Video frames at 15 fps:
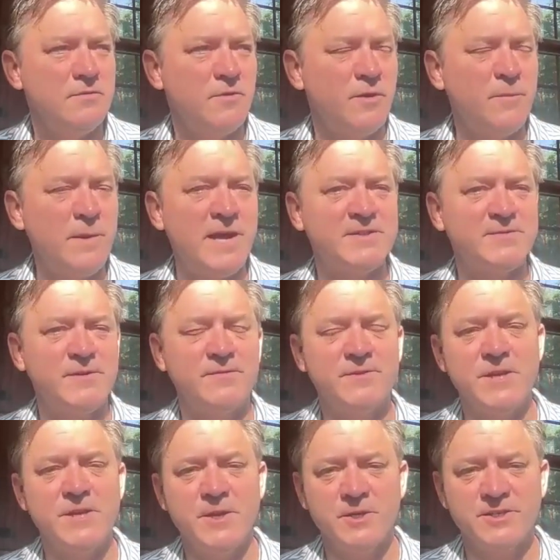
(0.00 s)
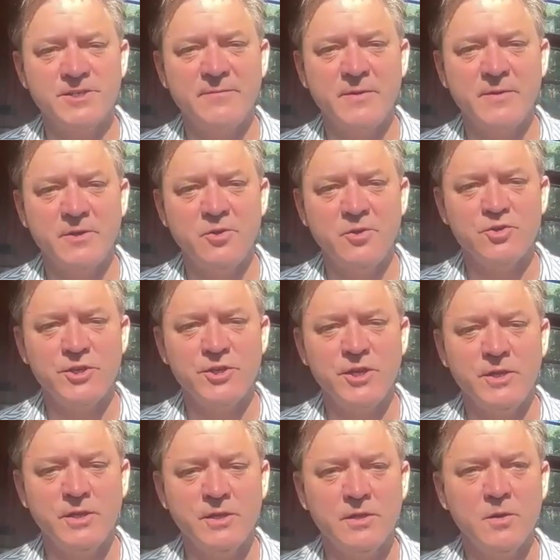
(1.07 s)
for the past 15 years, I've been
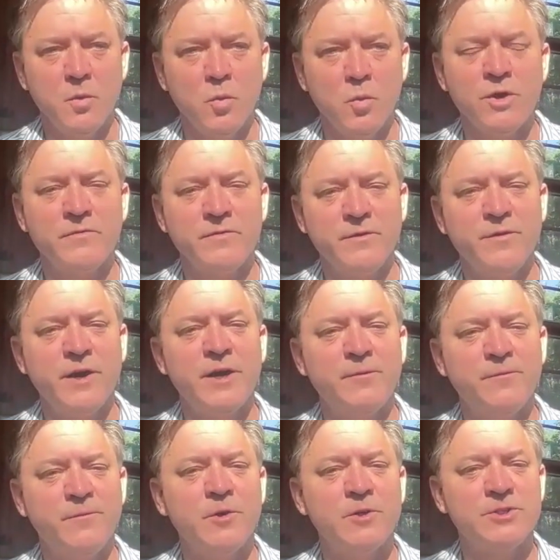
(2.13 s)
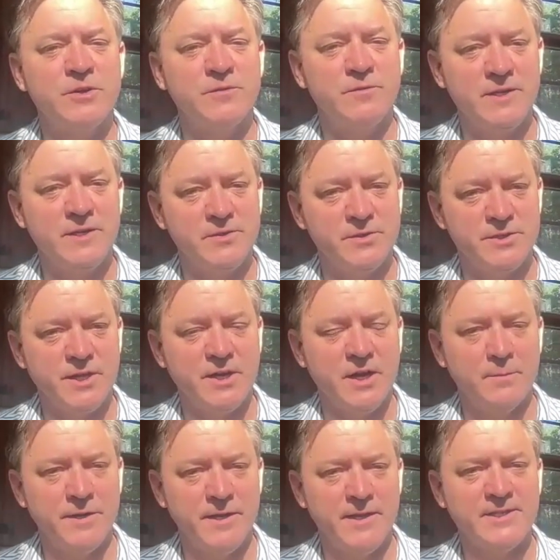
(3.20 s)
usually one of the very first investors in a
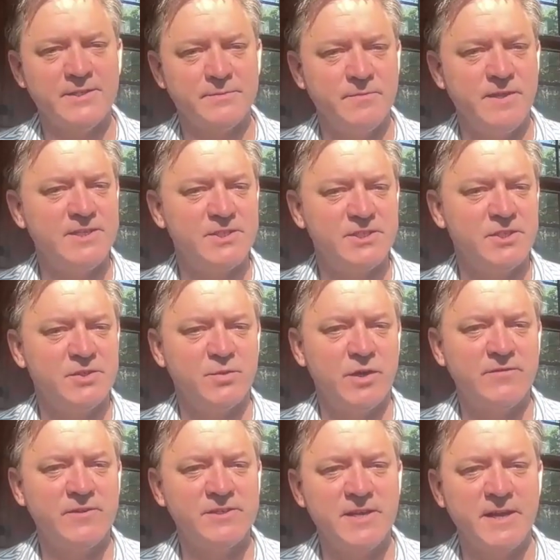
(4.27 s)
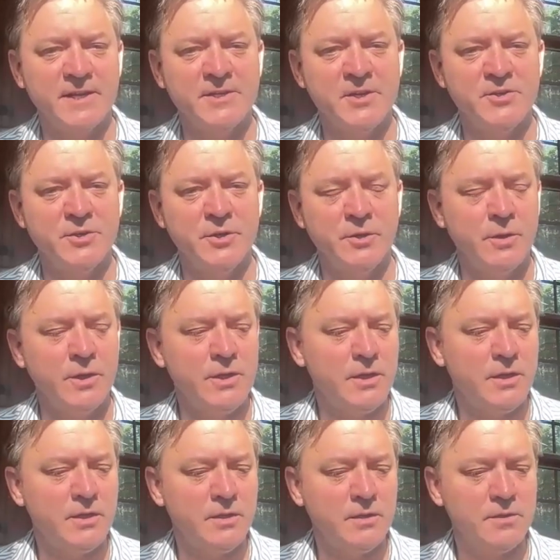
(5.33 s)
company. That's just what I've decided to do.
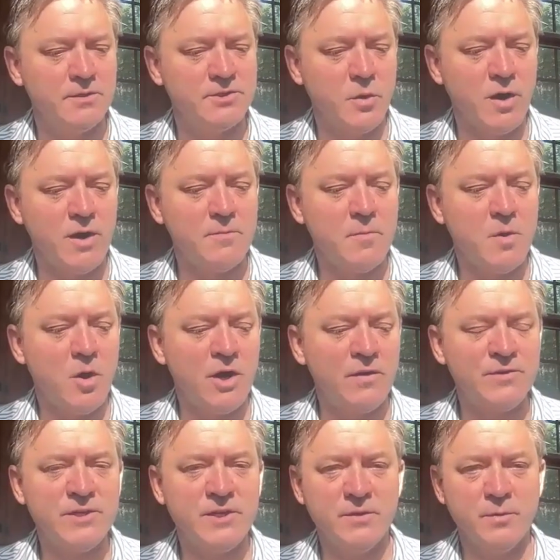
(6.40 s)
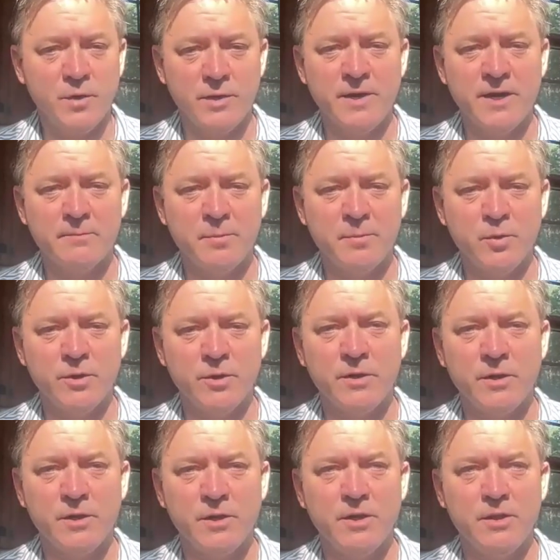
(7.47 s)
So I'm often, when I'm on a
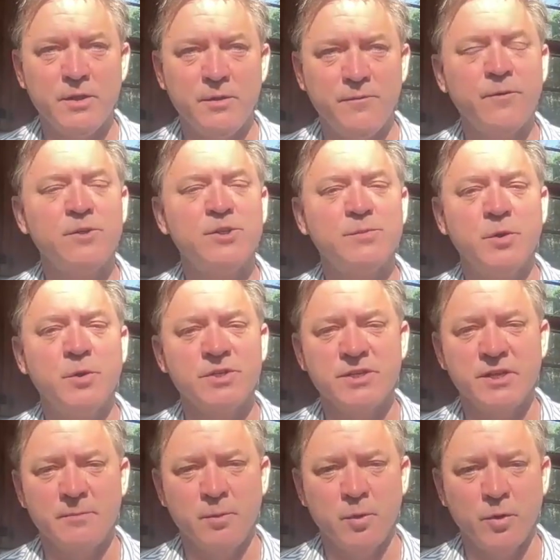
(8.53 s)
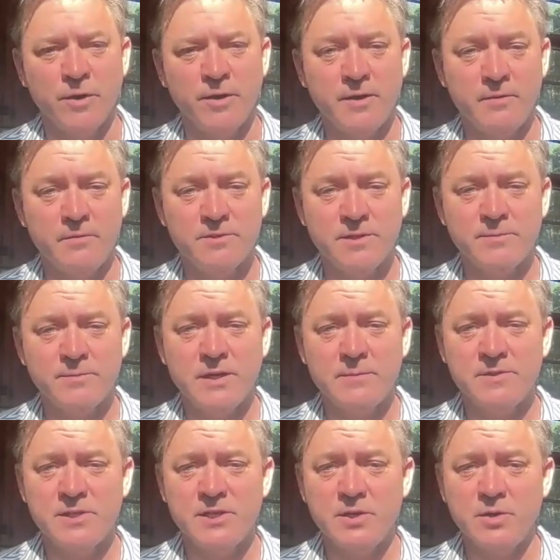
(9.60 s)
board, the first person on the board, and
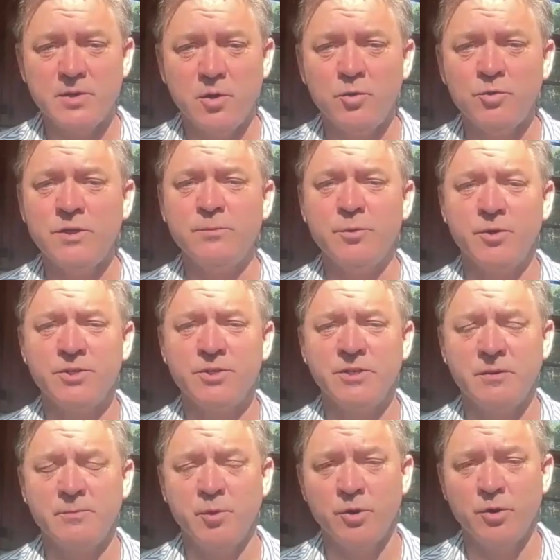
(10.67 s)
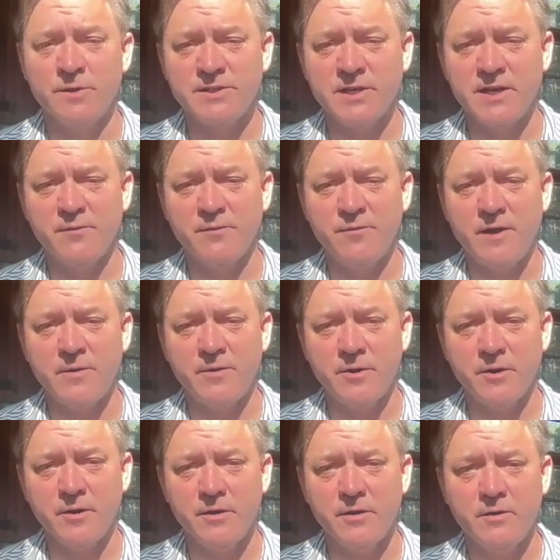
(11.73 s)
sometimes the only person on the board beside the
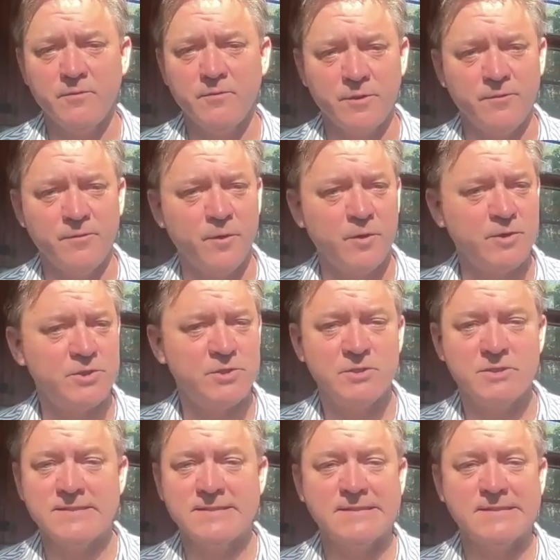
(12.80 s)
founder for the first